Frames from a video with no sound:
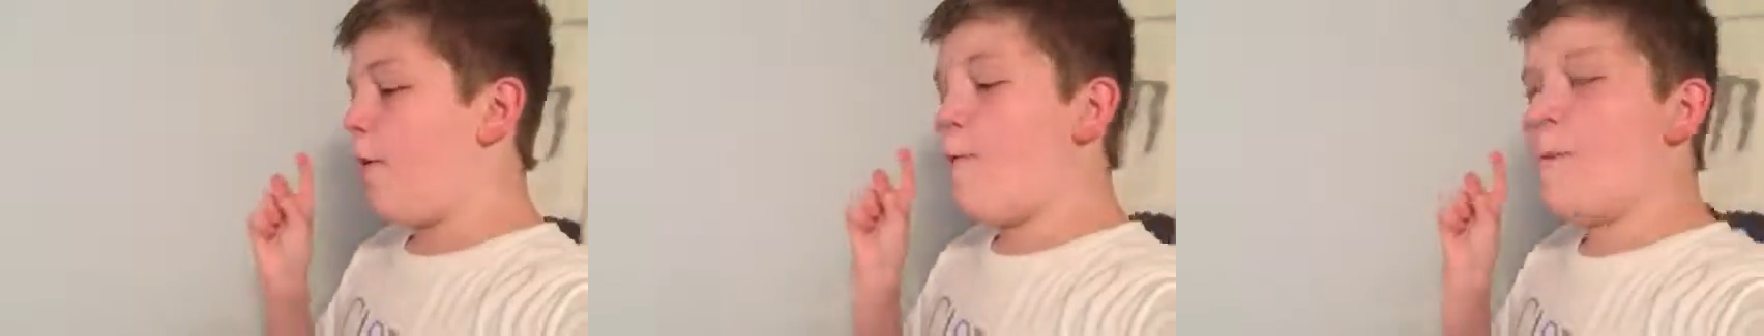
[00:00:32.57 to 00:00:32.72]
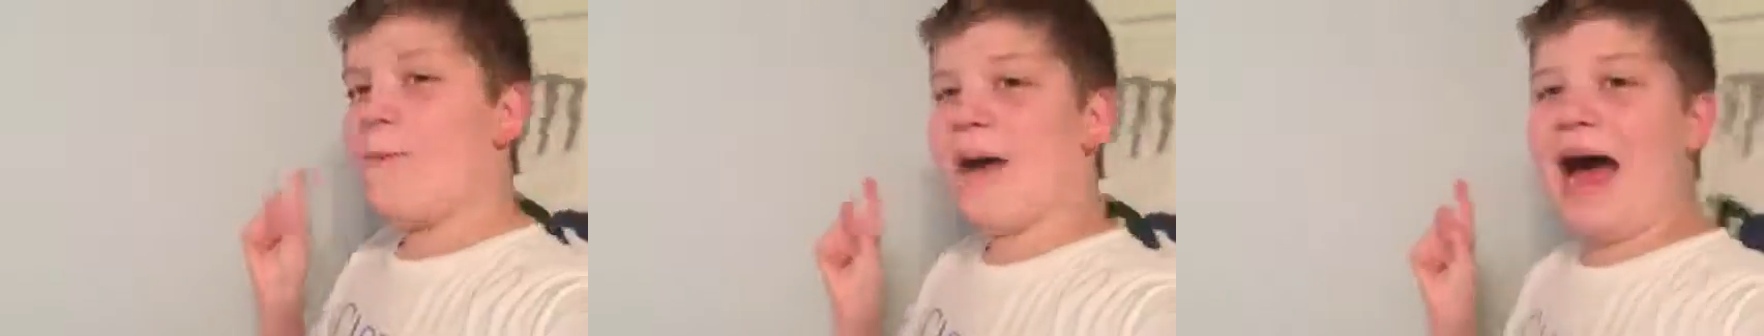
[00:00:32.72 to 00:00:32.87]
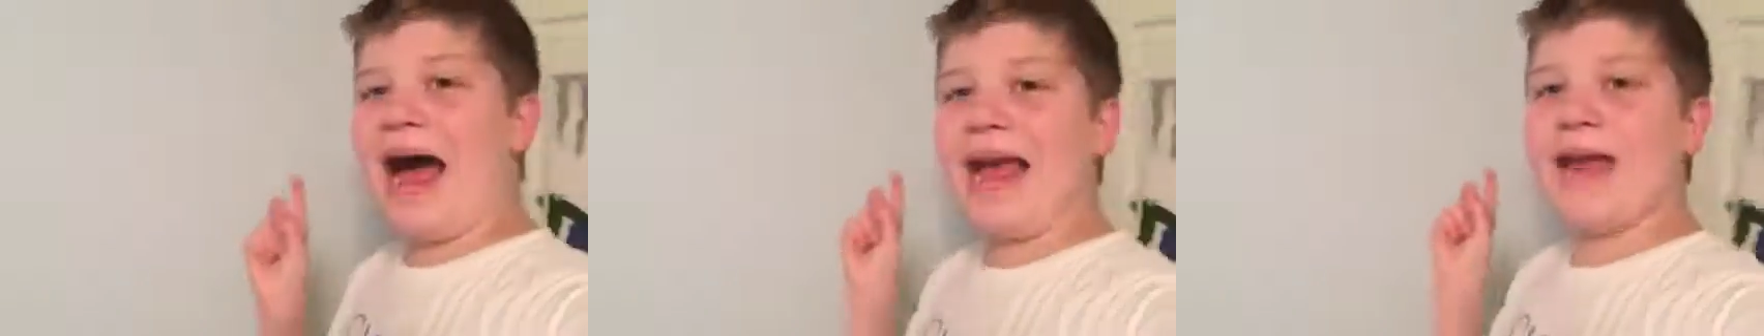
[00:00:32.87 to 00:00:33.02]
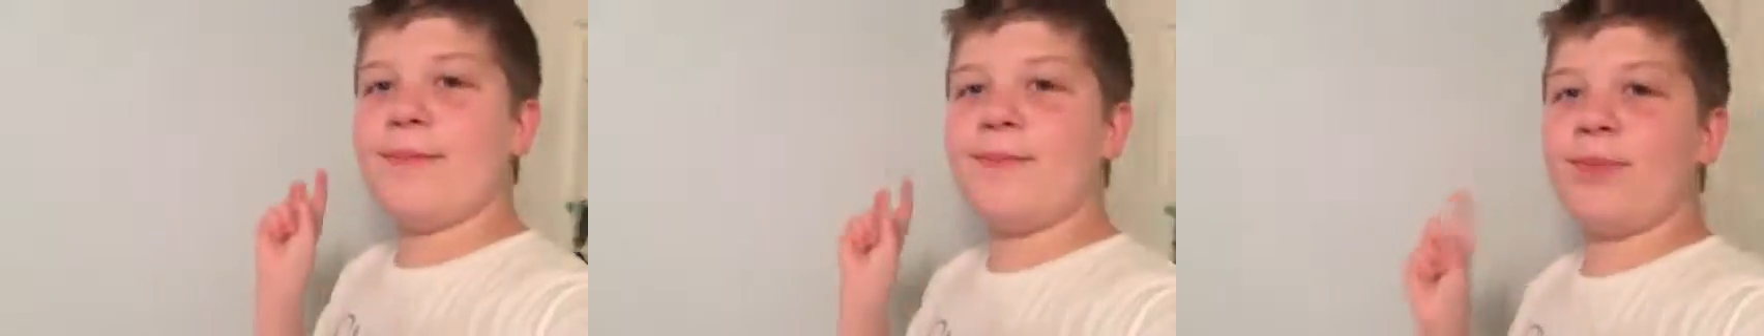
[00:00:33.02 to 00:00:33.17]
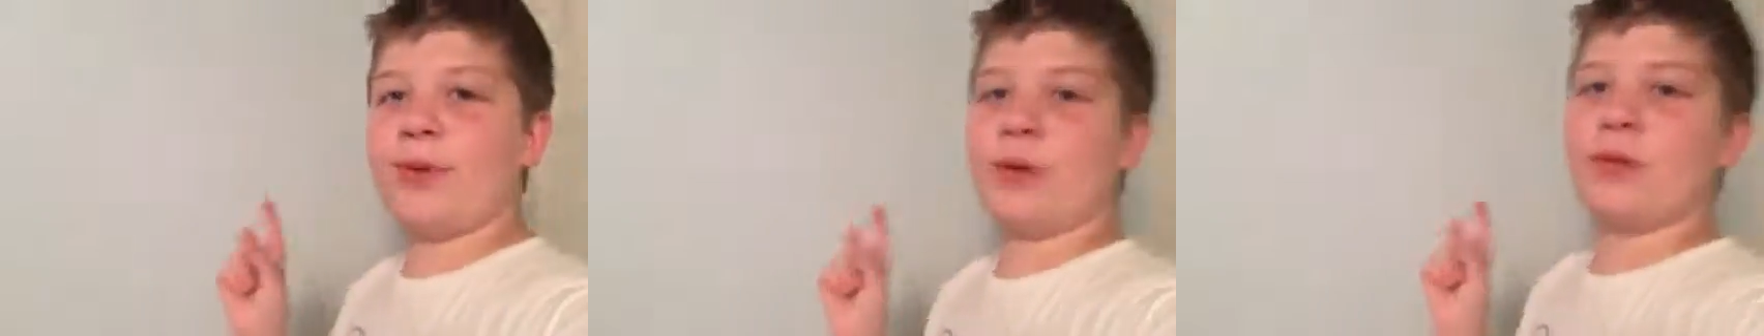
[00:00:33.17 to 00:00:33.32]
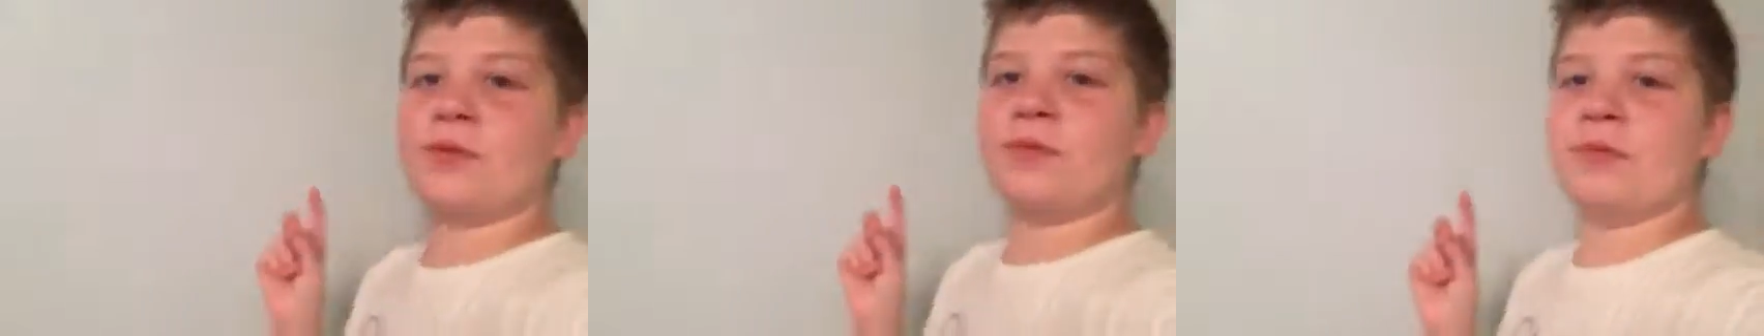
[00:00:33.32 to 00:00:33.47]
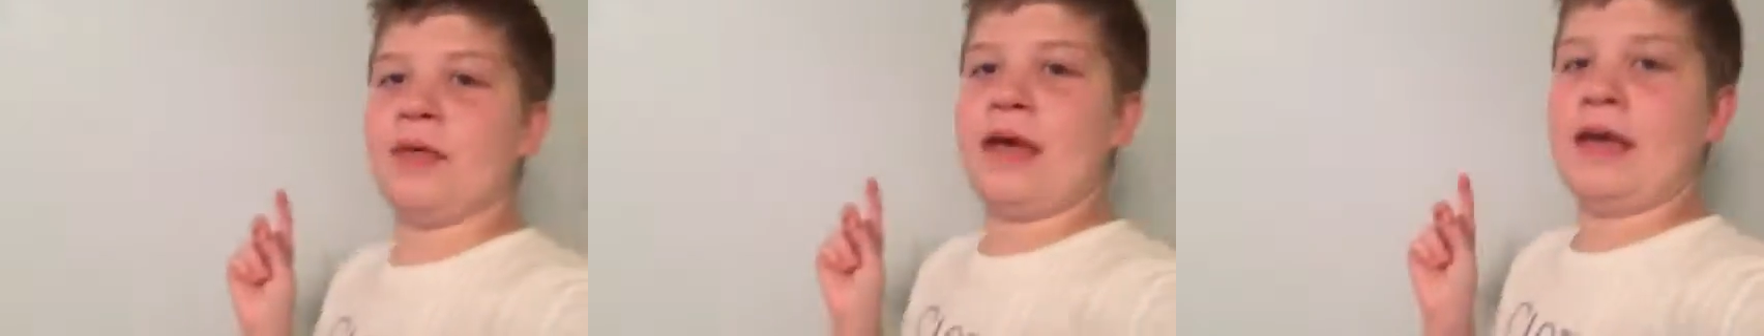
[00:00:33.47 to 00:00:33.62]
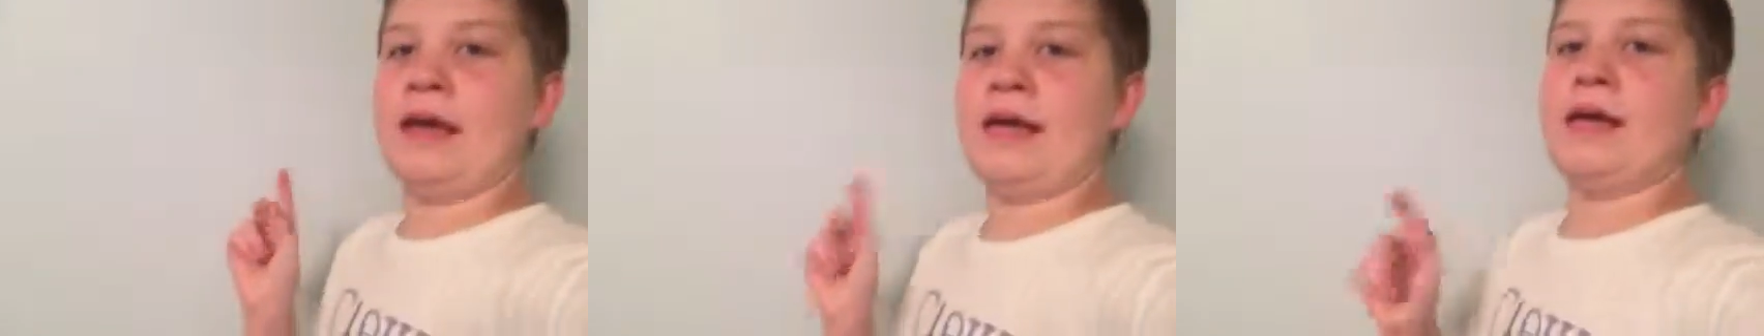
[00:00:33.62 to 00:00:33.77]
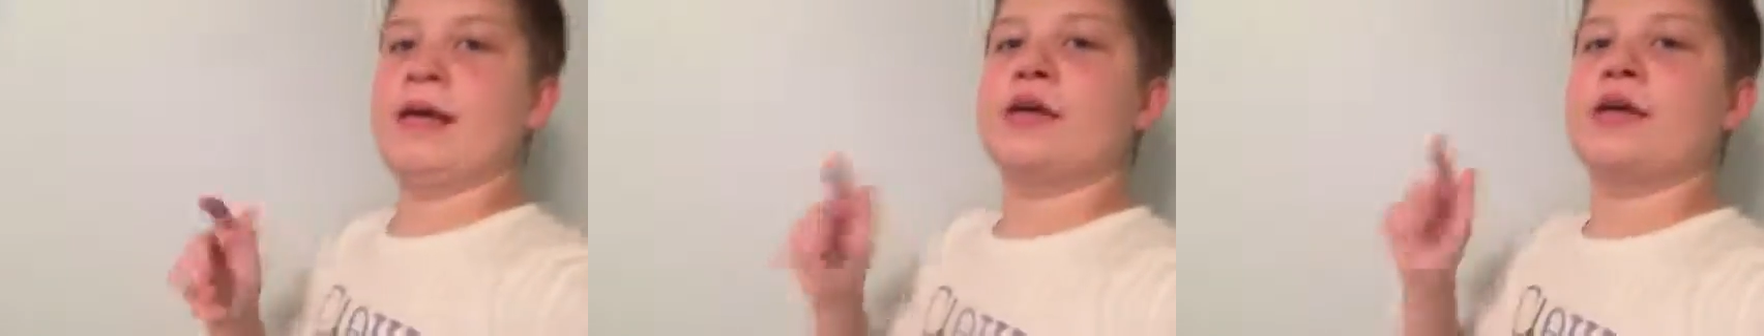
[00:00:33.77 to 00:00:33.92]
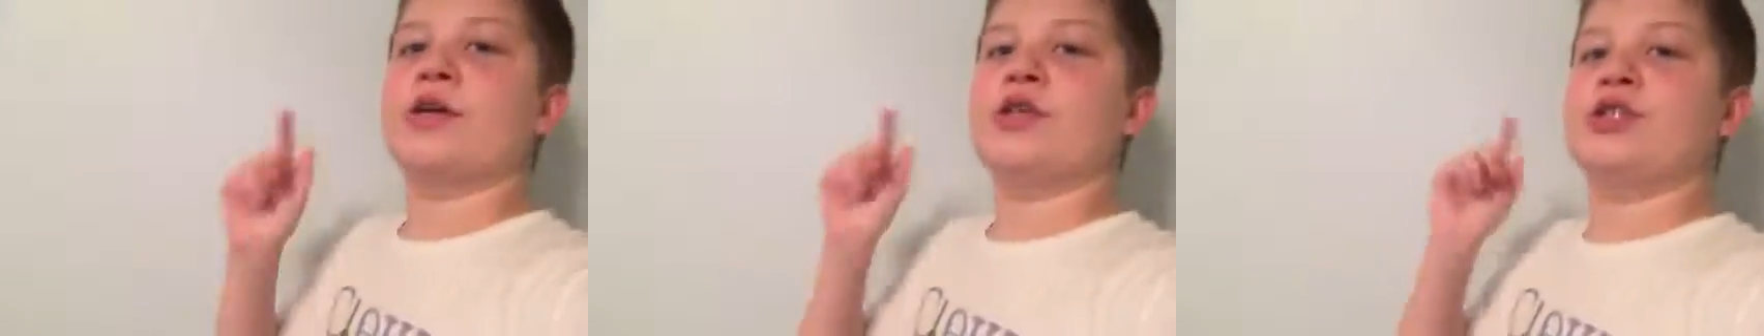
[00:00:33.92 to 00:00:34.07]
My
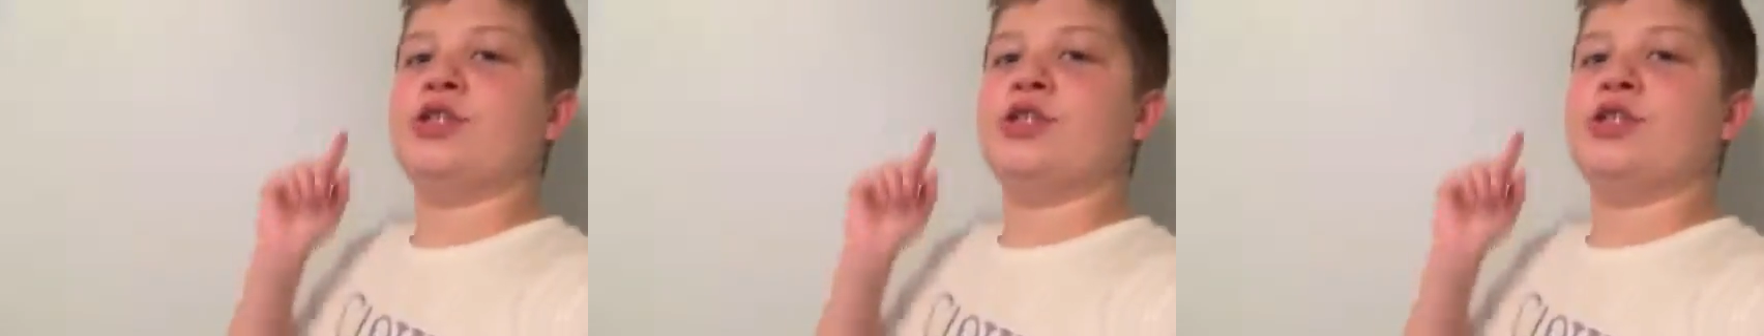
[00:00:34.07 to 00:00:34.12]
birthday,